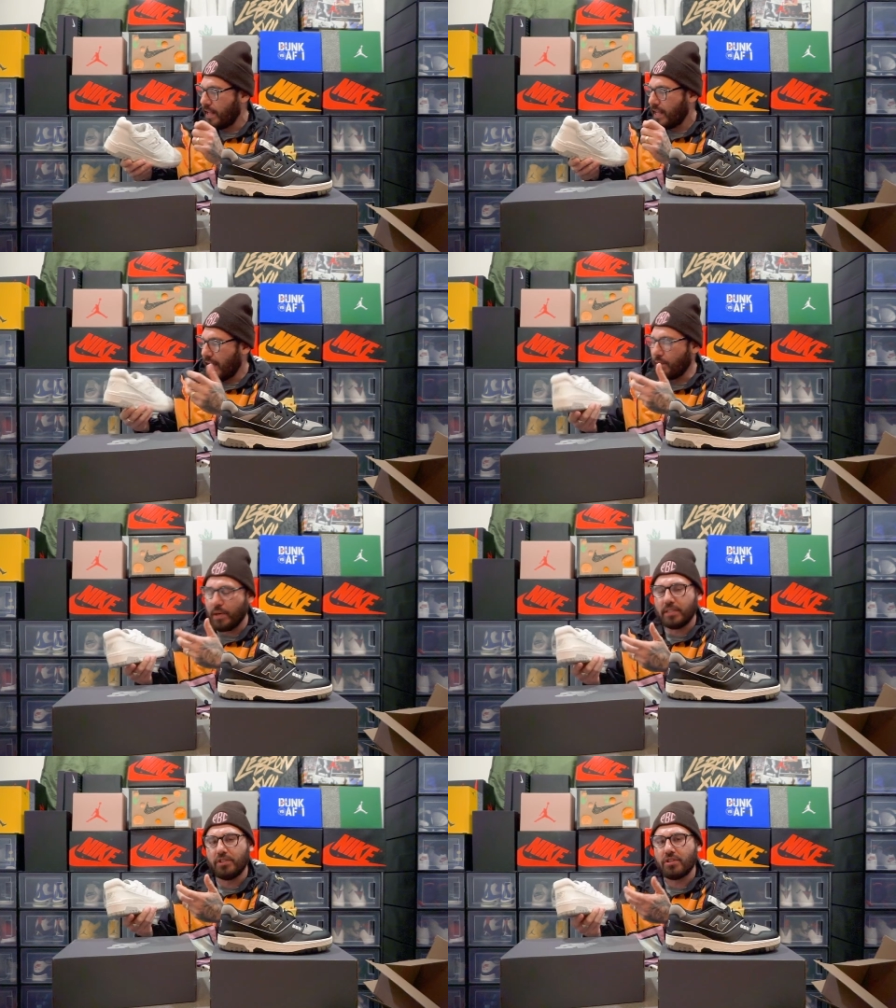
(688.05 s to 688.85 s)
I
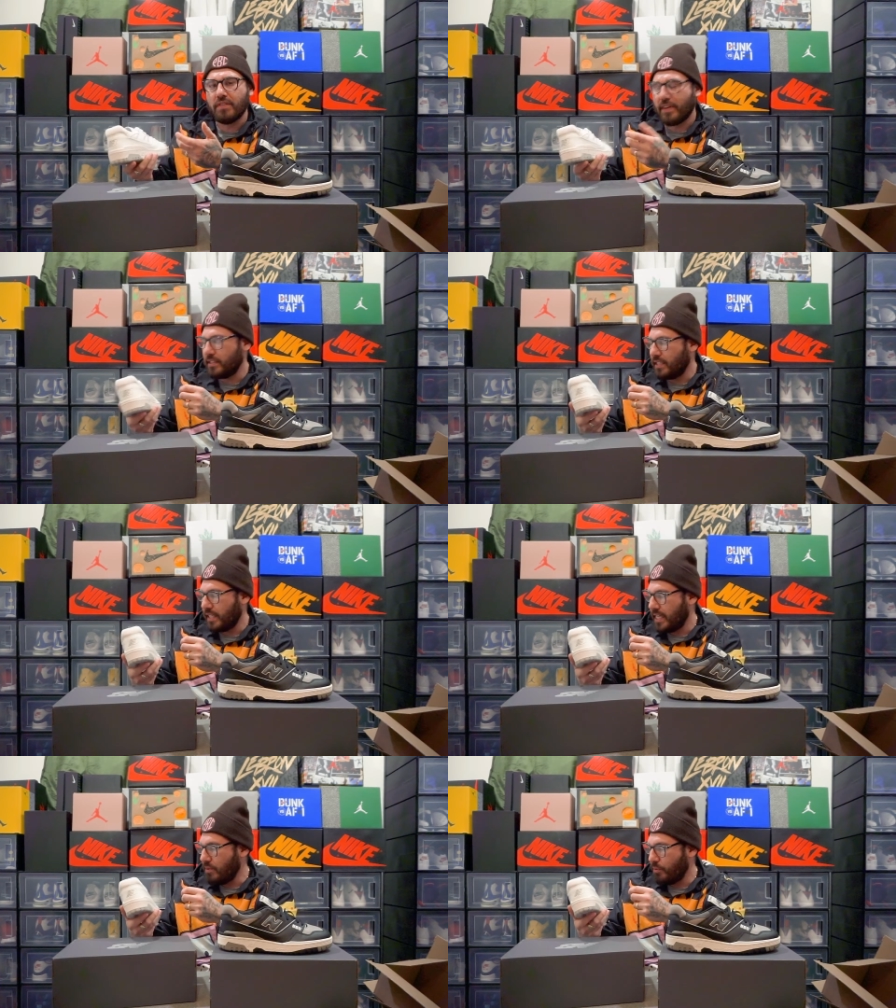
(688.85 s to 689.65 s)
wasn't sure if I was going to
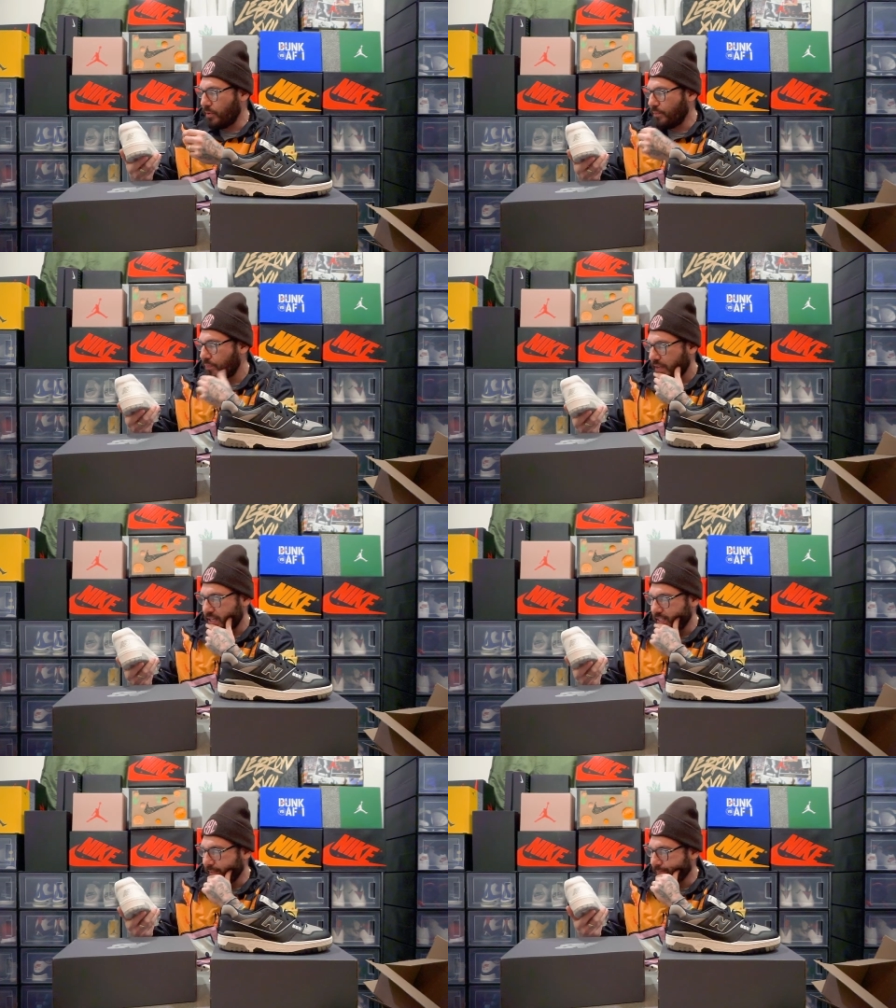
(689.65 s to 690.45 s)
keep them.
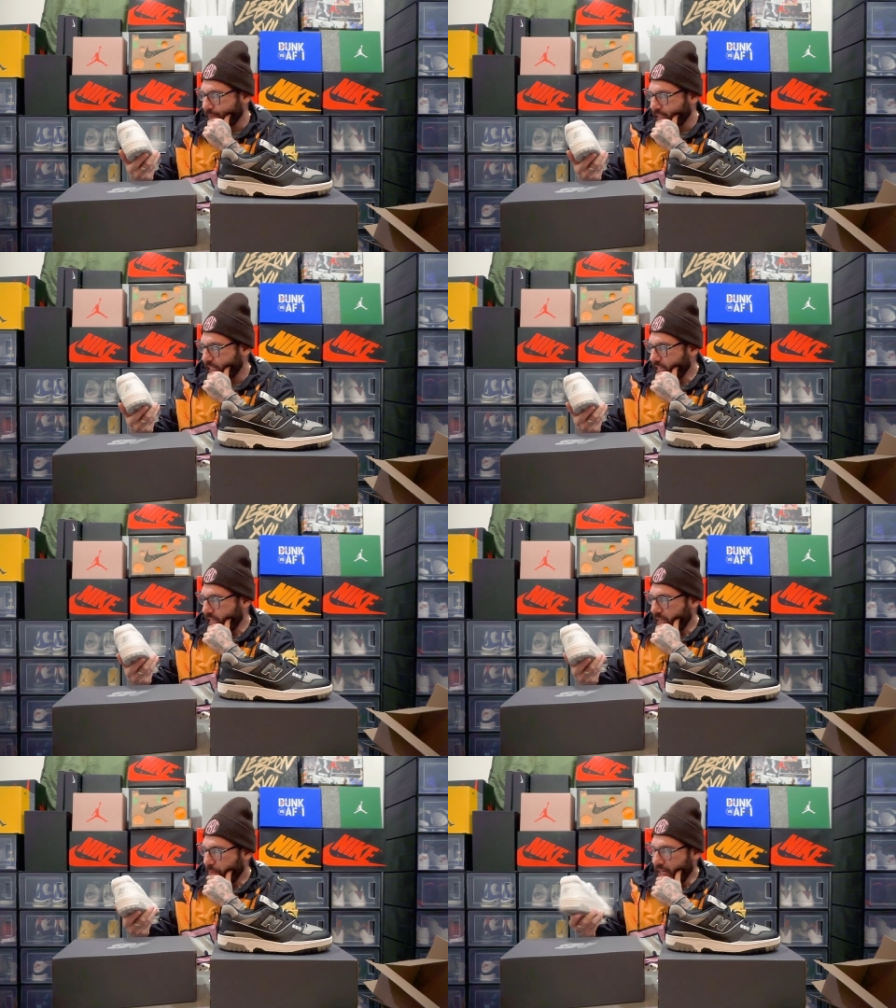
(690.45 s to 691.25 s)

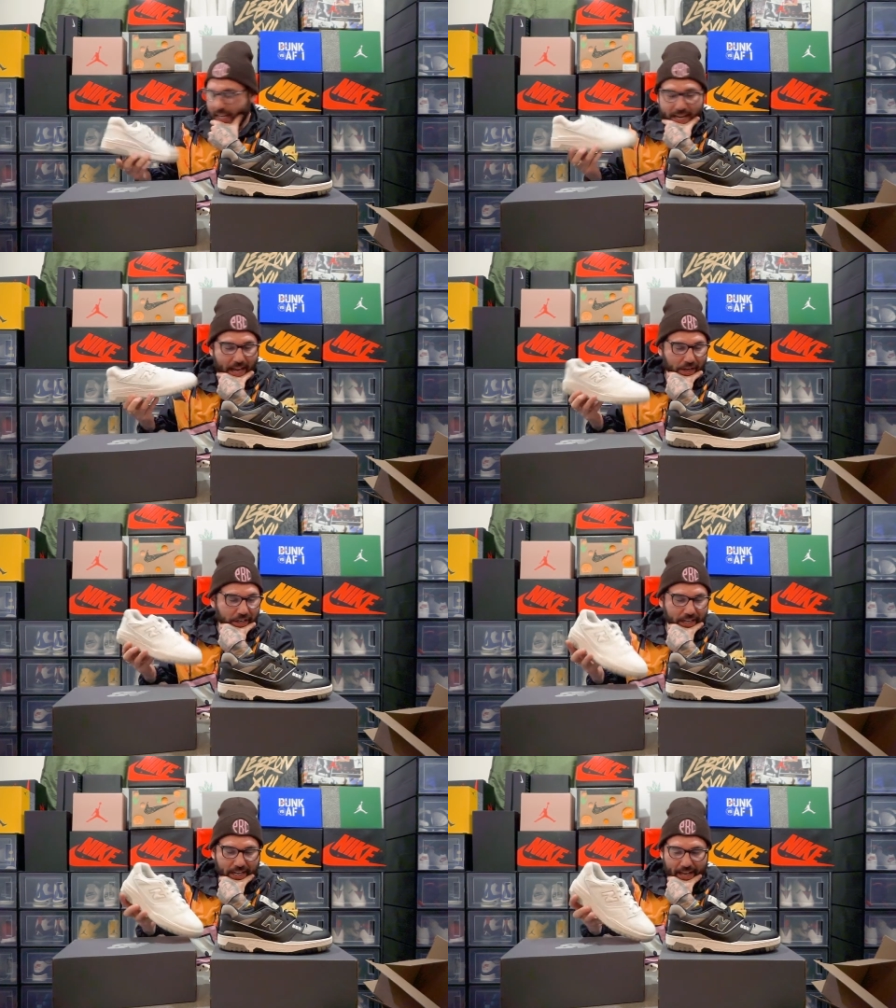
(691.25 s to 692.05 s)
But again, now
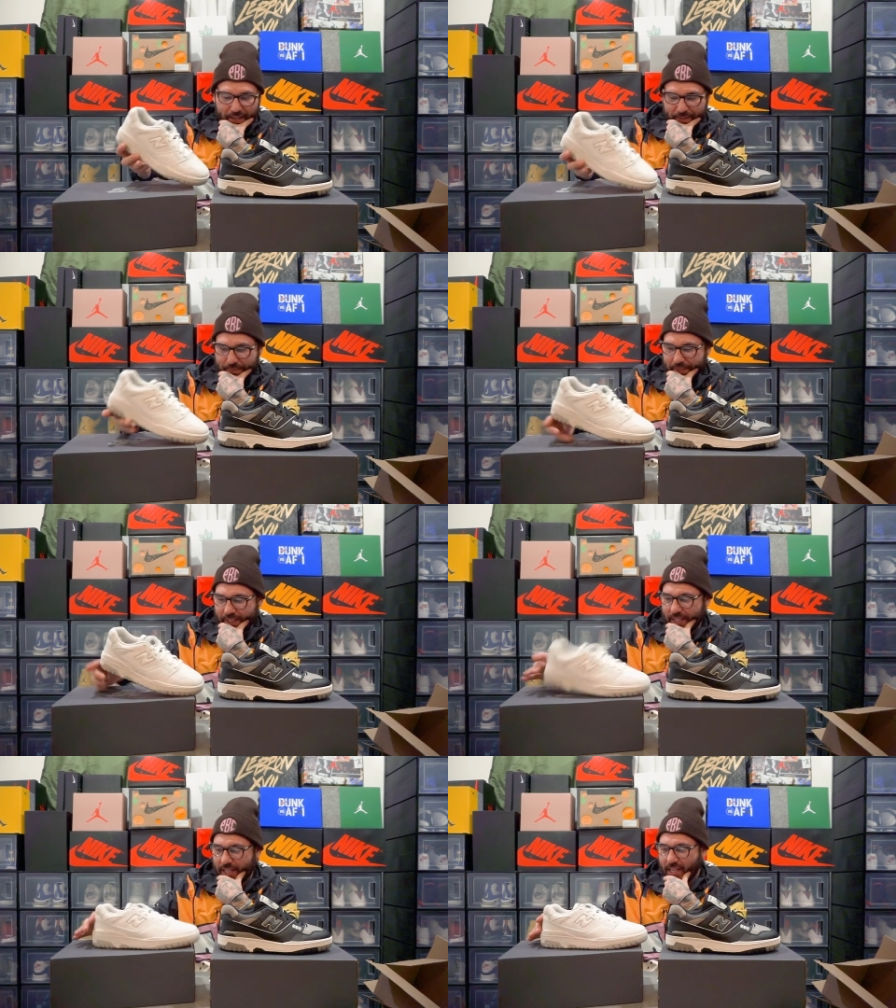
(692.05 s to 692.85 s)
looking at them,
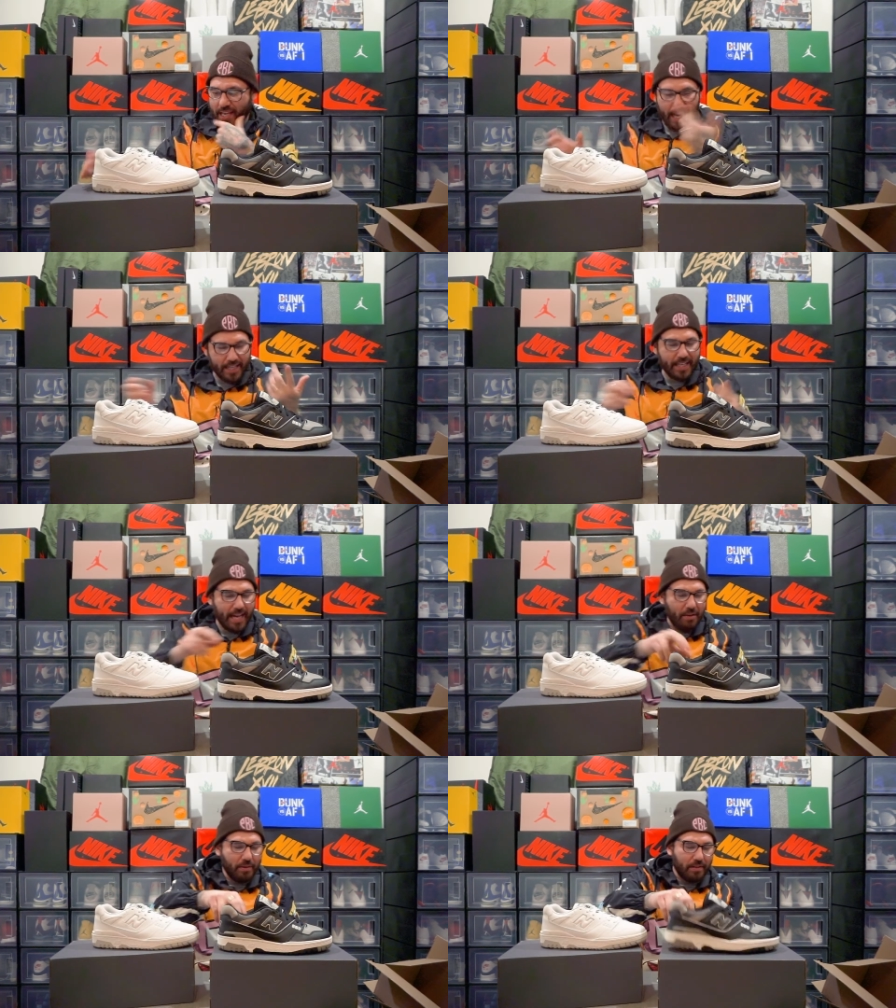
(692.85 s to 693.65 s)
I think
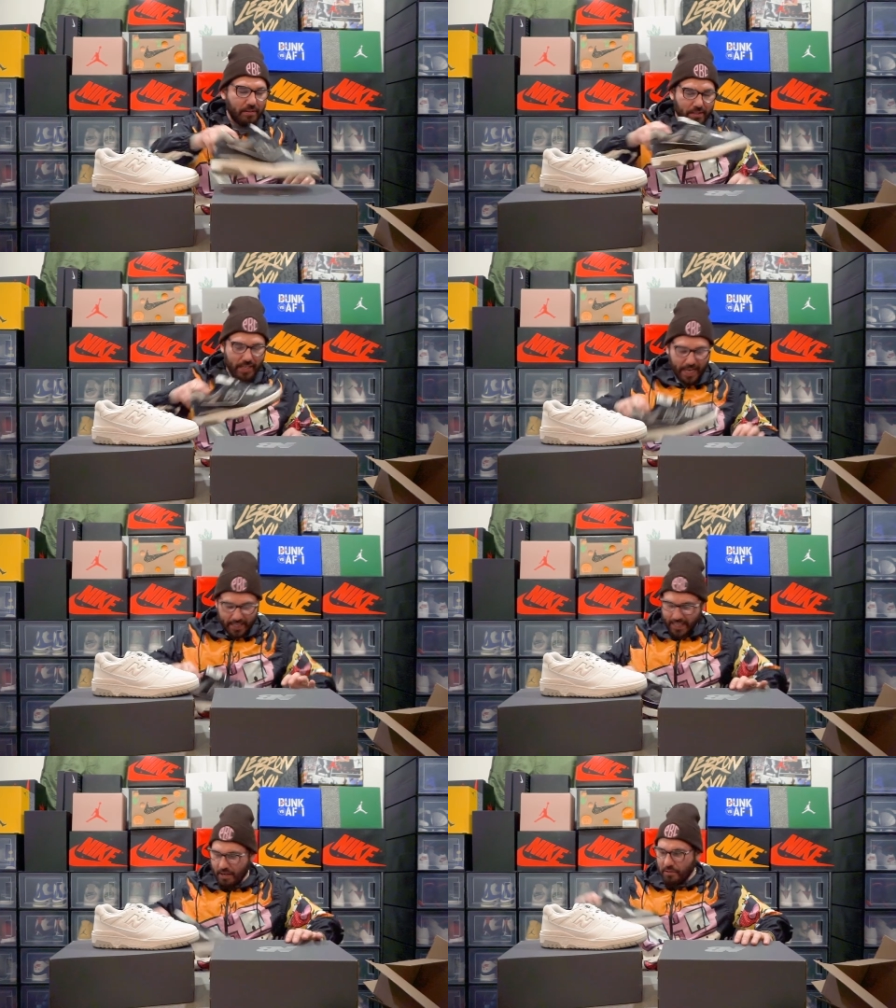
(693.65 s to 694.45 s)
I will. I
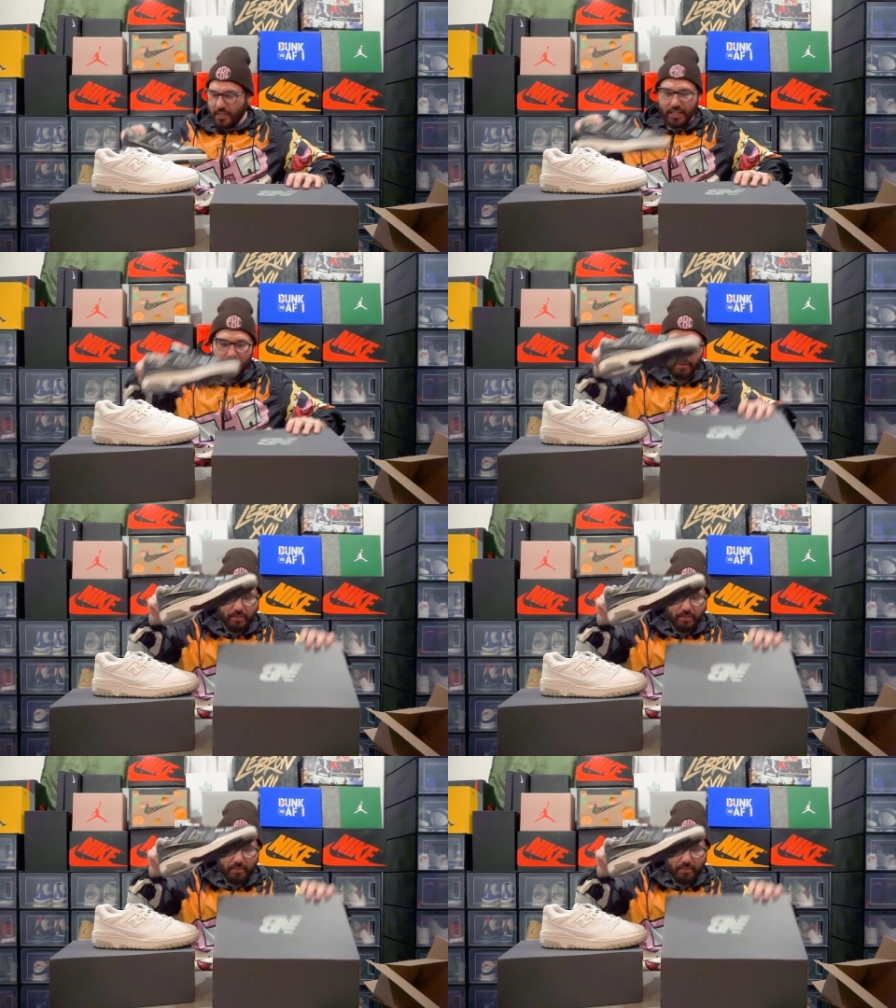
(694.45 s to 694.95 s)
think I will keep them.